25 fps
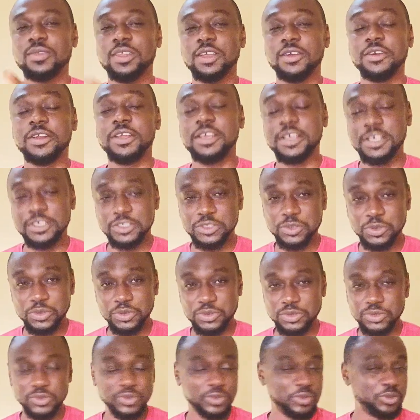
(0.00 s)
reggae
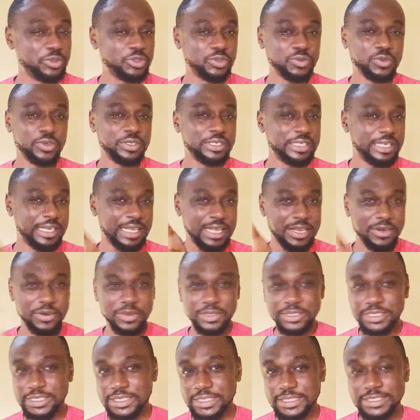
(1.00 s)
songs. So those ones, they are
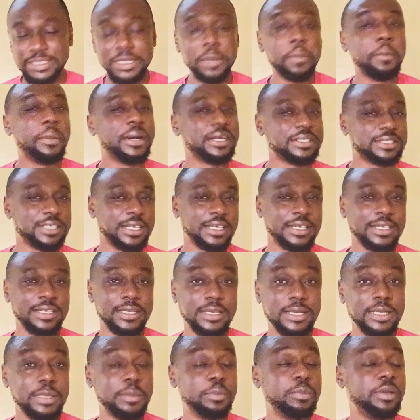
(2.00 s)
not in the same pattern.
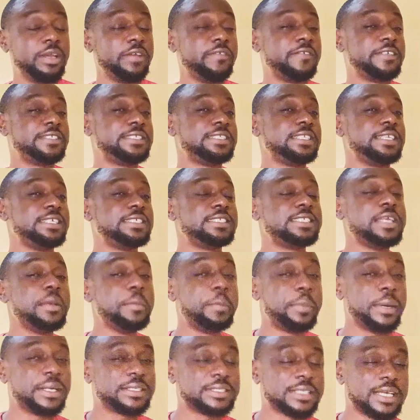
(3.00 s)
But if it's in the same
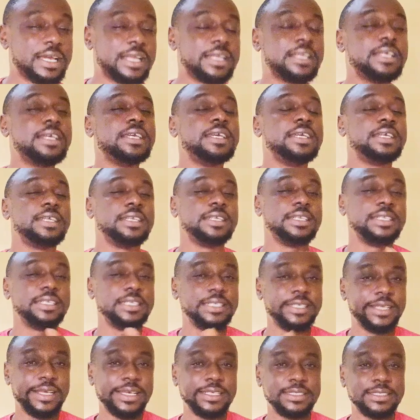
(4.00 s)
pattern,
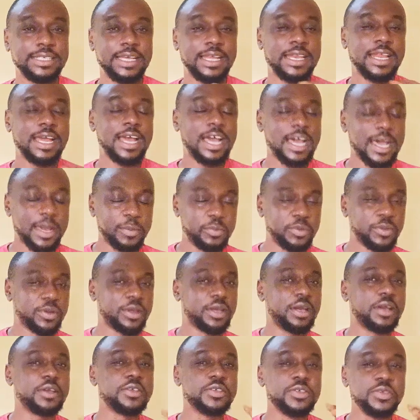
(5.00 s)
there is an app you
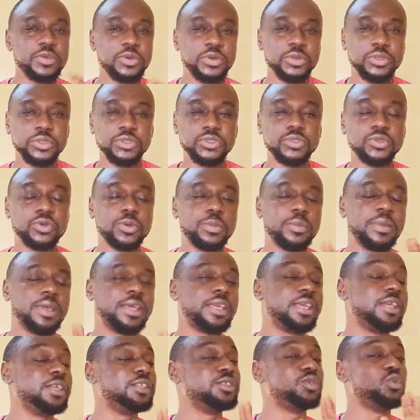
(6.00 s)
can use to
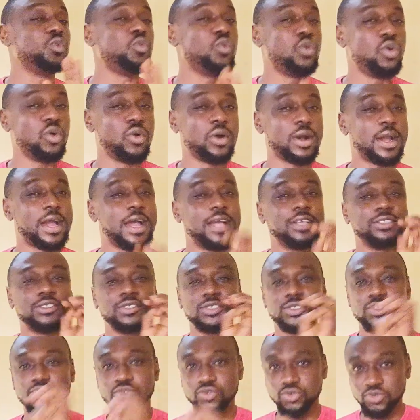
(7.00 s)
make it work and
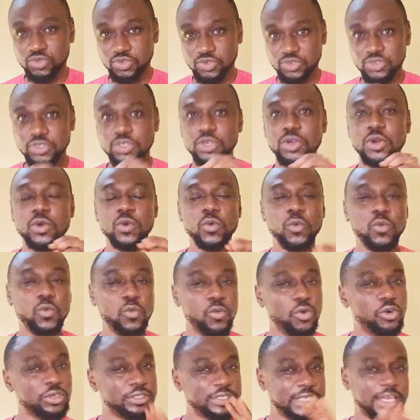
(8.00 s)
suit
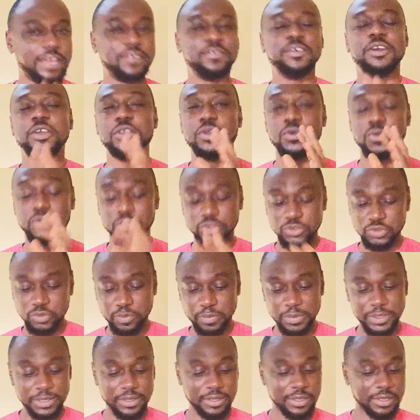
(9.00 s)
whatever you want to
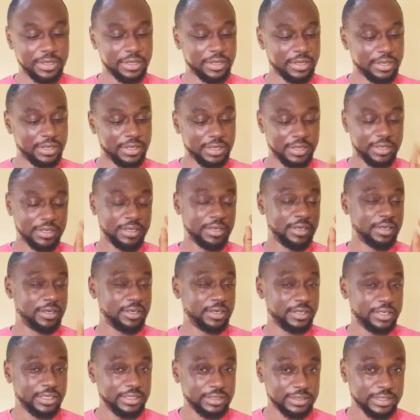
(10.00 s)
play.
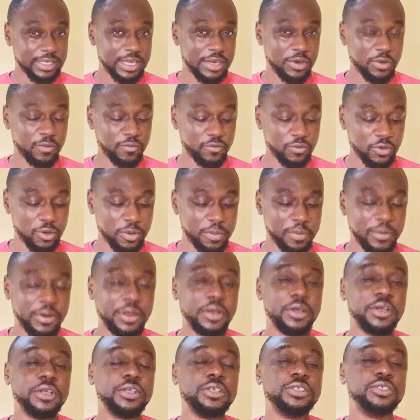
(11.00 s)
This kind of
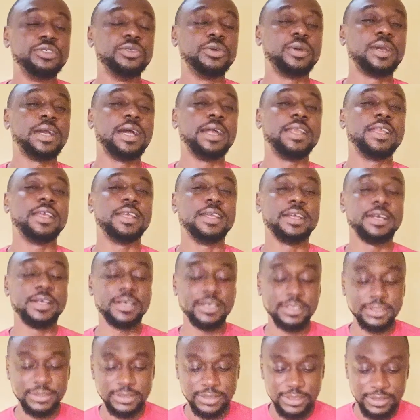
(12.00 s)
app, you can
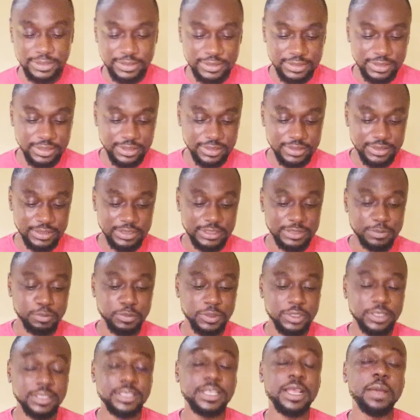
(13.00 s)
increase the
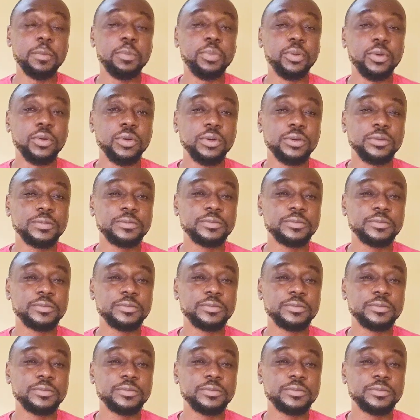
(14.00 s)
tempo,